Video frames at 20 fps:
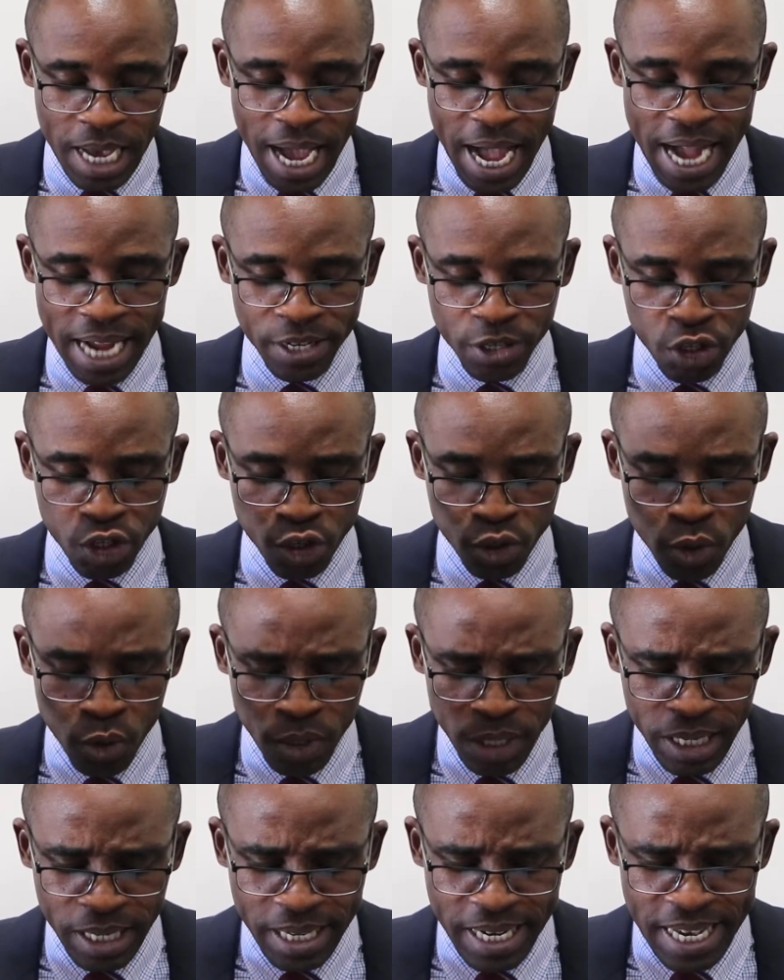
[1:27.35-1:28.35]
had
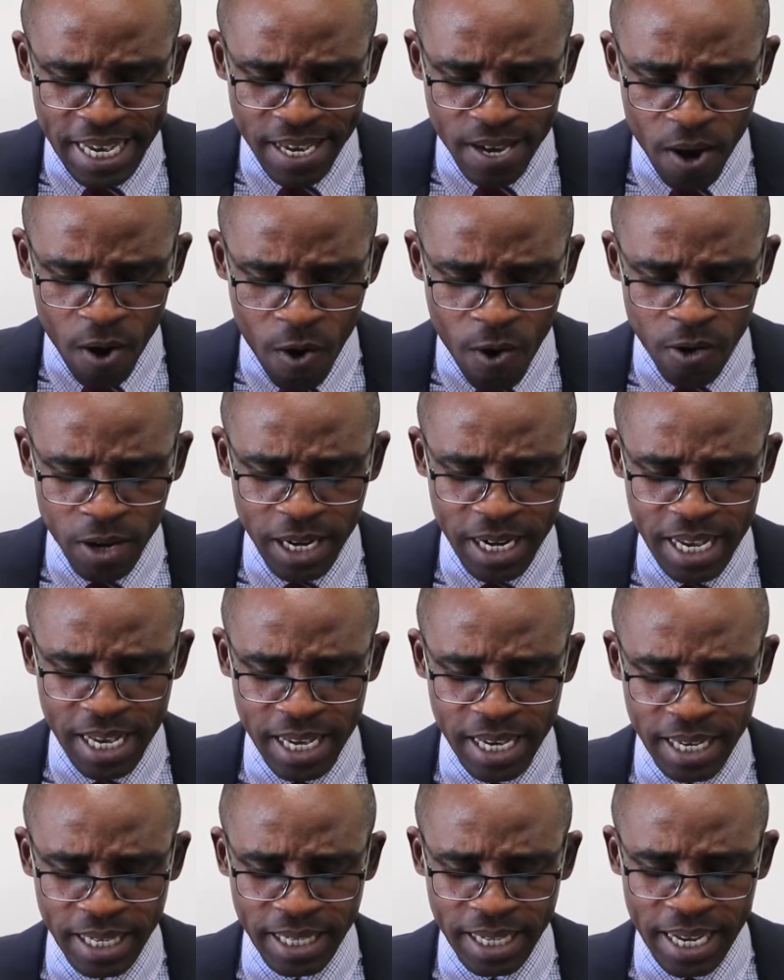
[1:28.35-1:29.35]
showed thee all
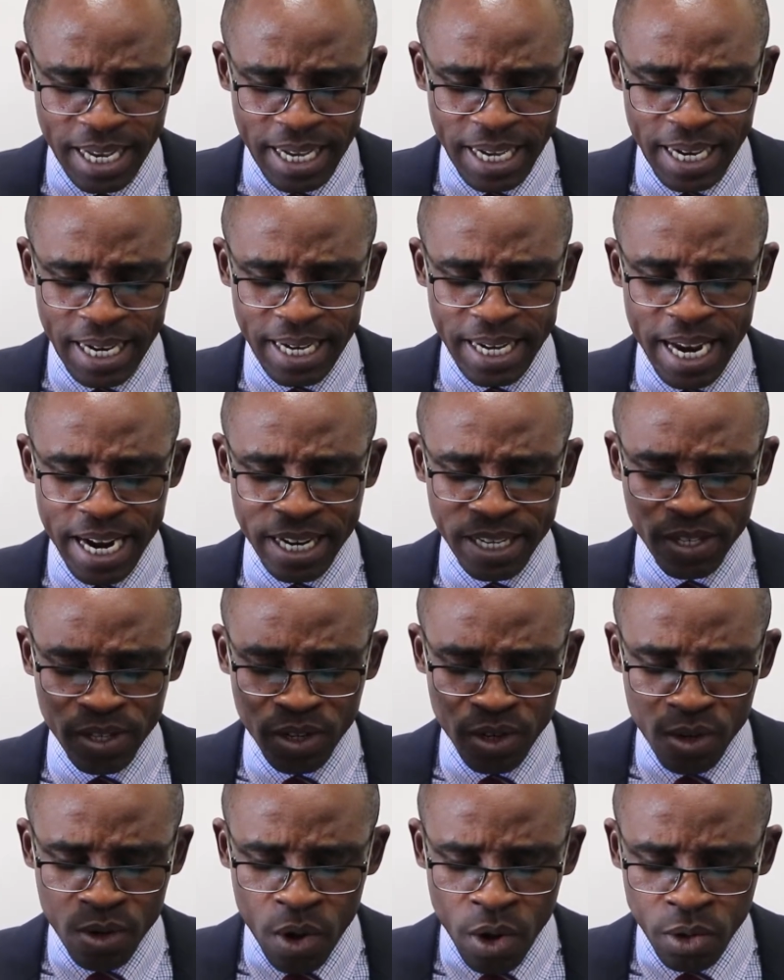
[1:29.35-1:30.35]
these, there is
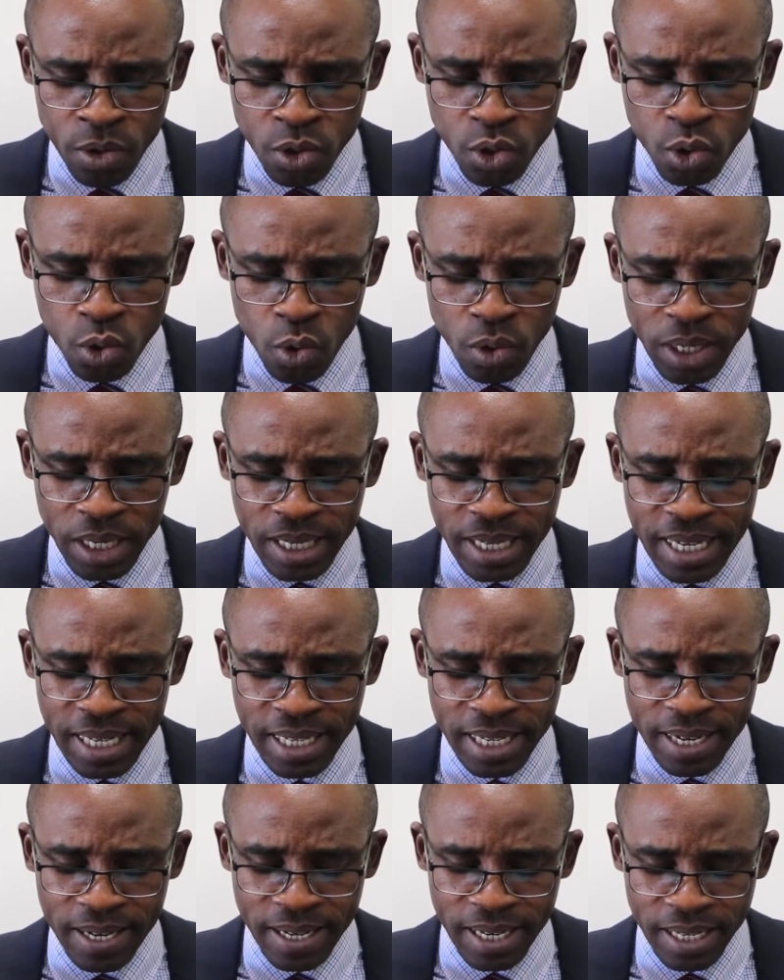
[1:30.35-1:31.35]
none so
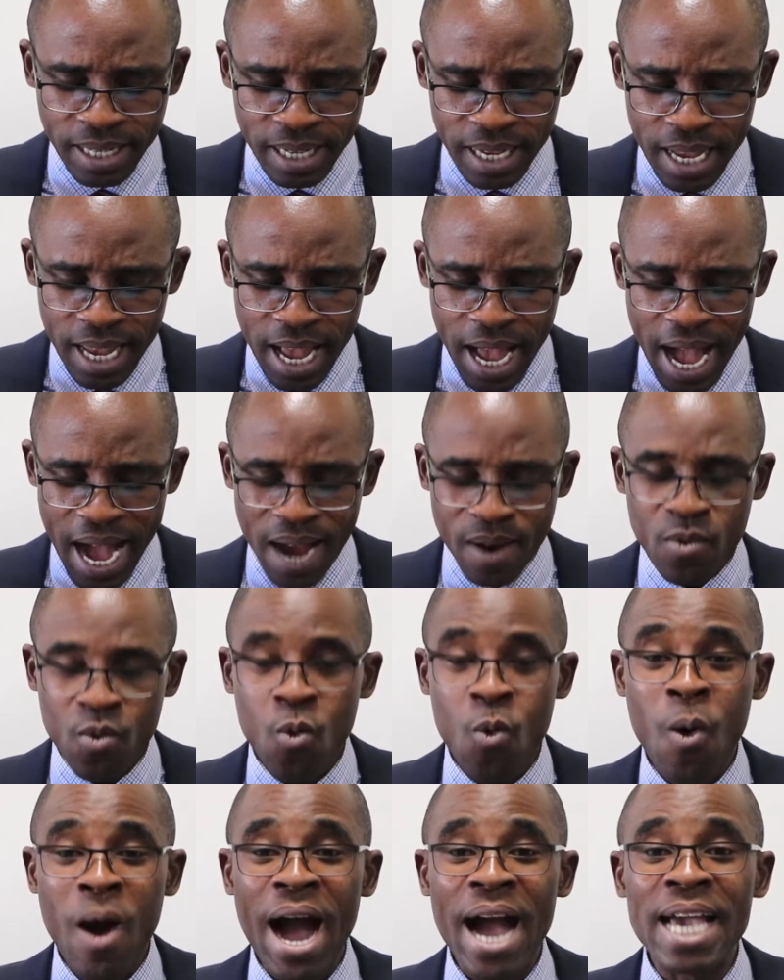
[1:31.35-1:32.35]
discreet
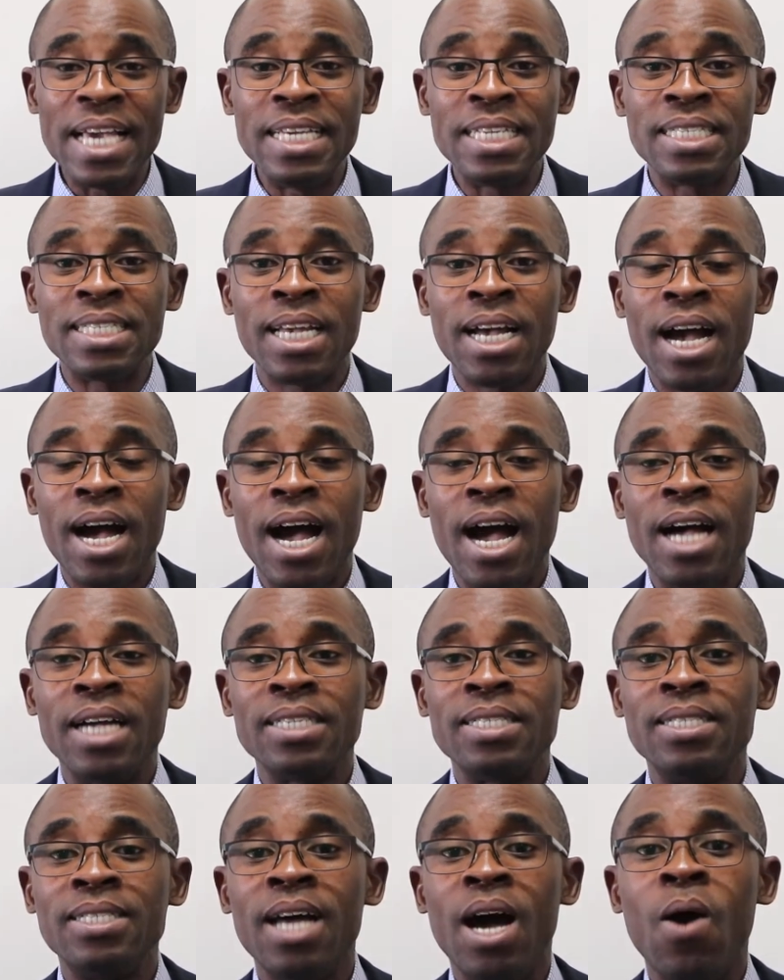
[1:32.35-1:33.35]
and wise
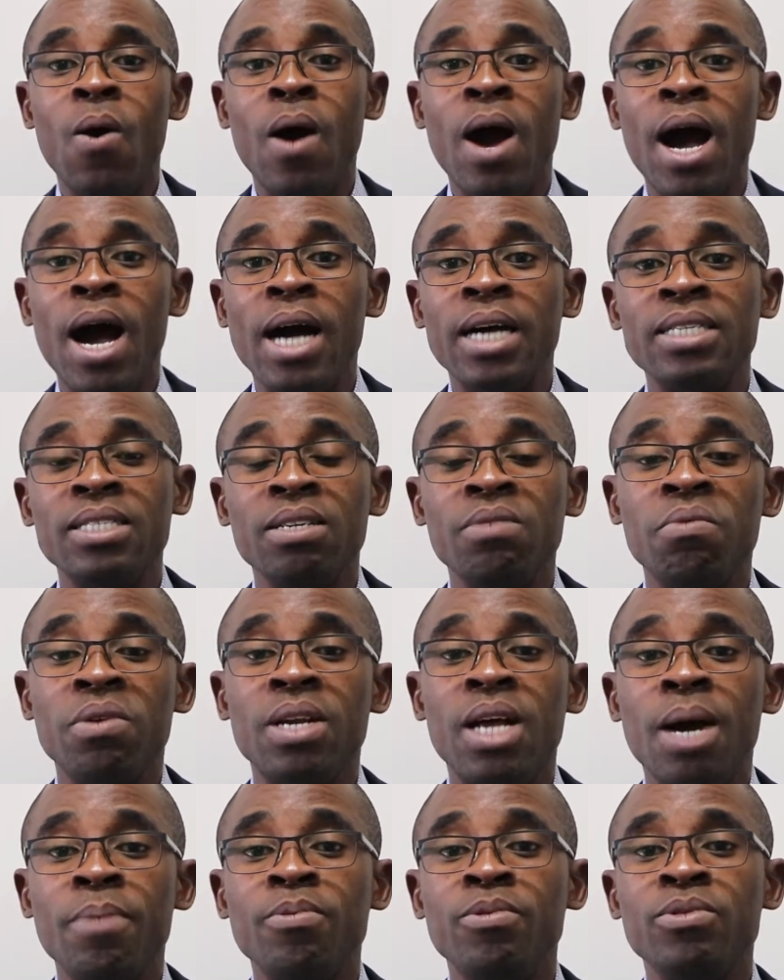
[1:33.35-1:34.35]
as thou art. What
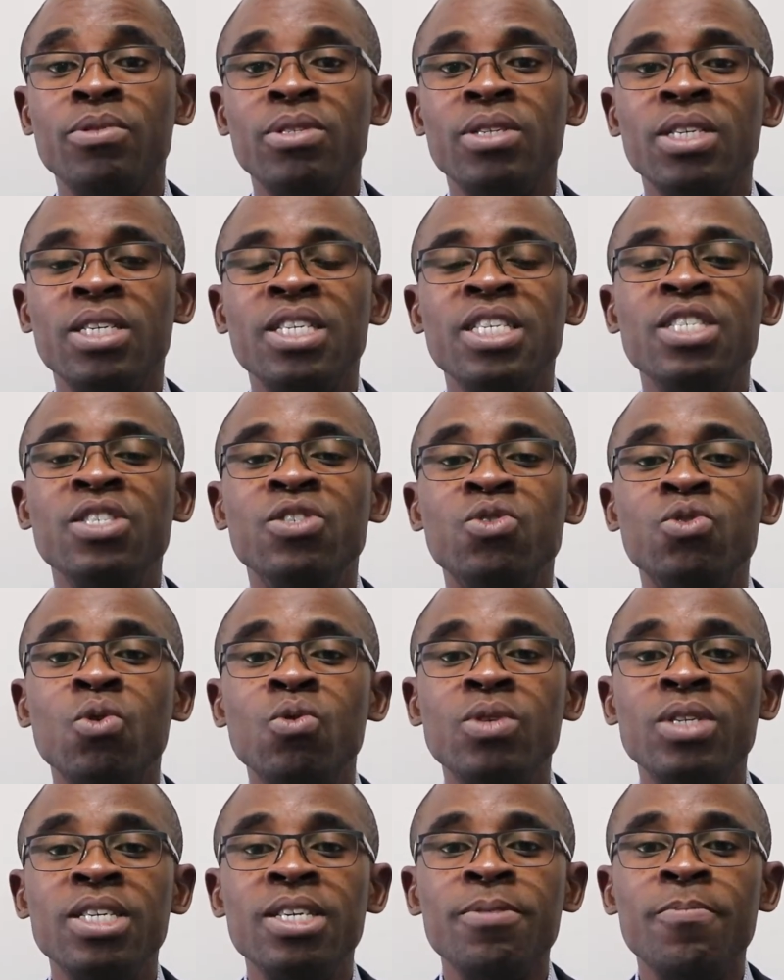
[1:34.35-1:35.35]
happens? He
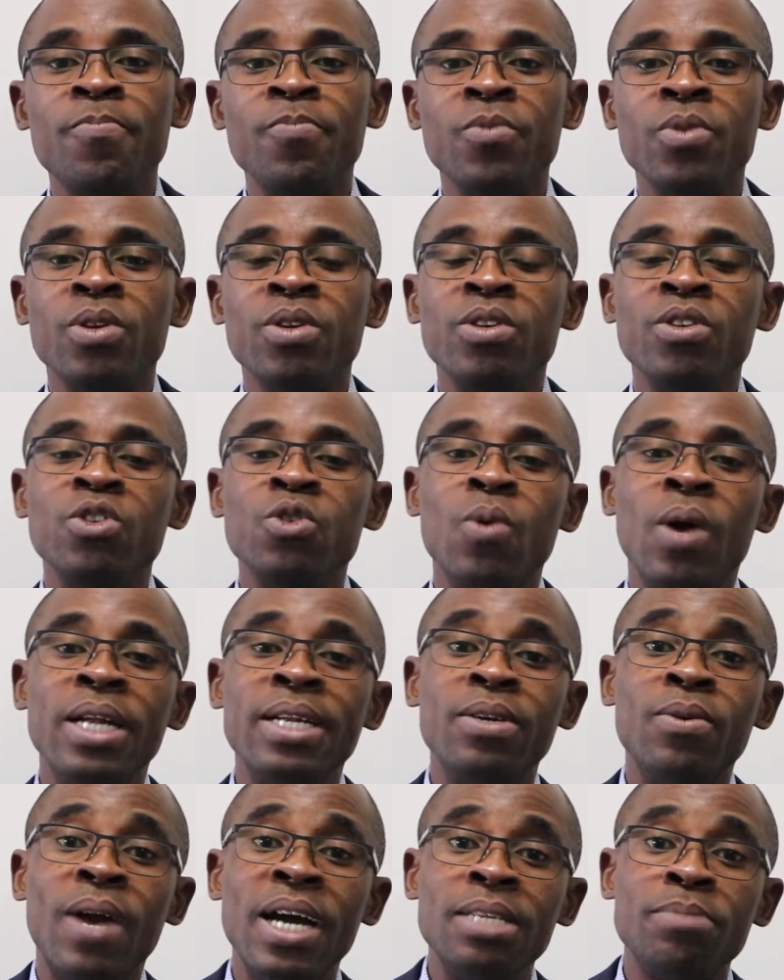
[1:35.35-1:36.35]
told him, You are
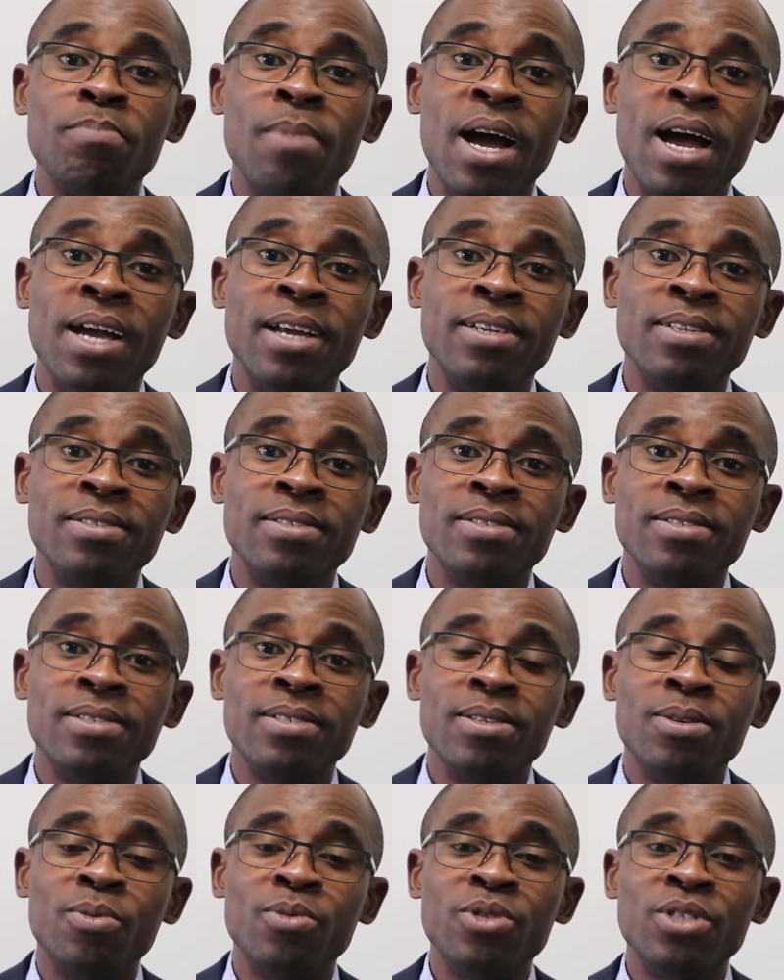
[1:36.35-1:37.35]
the right man.
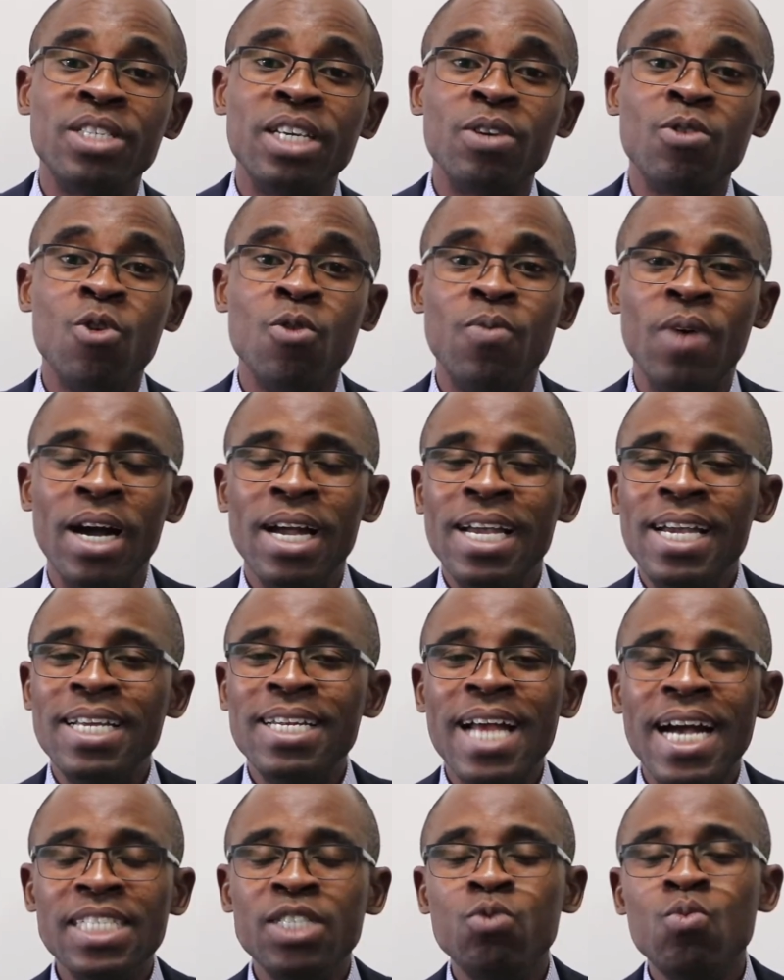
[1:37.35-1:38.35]
Take over. And
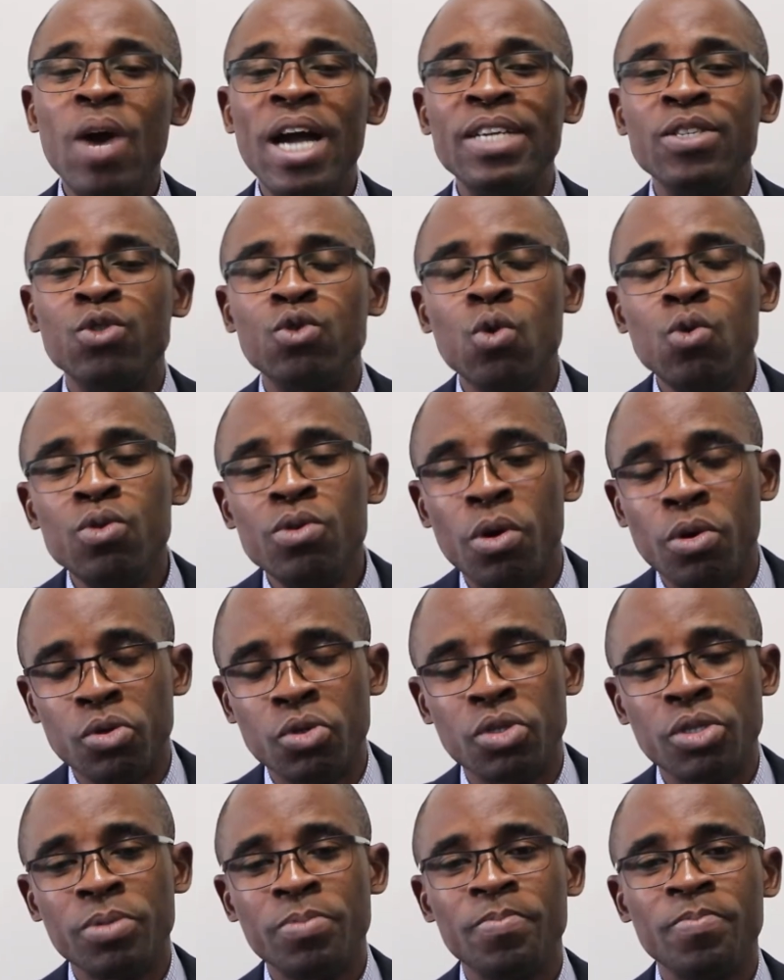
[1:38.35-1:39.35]
that's why he told
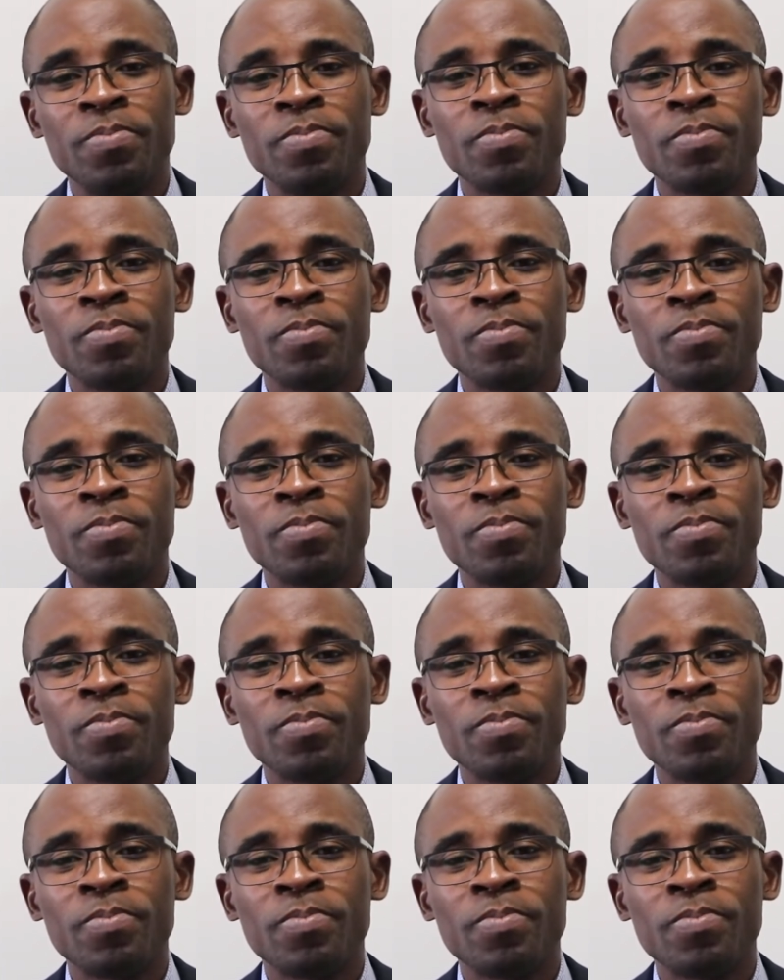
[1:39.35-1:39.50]
us.